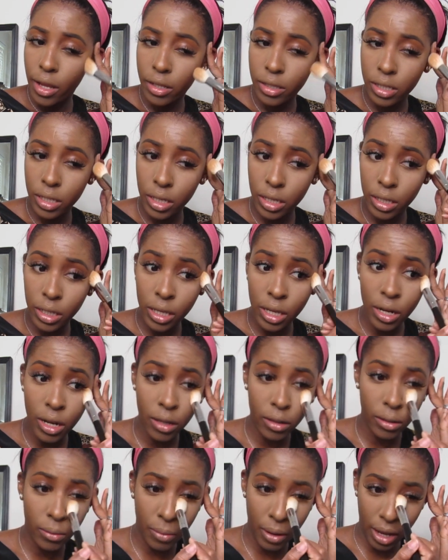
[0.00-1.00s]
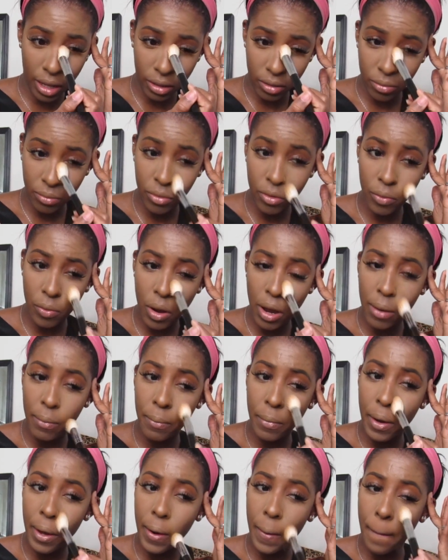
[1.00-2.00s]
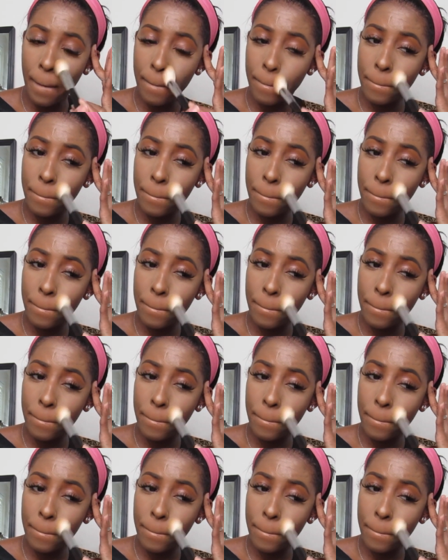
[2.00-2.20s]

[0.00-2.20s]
to get out the bathroom or what, but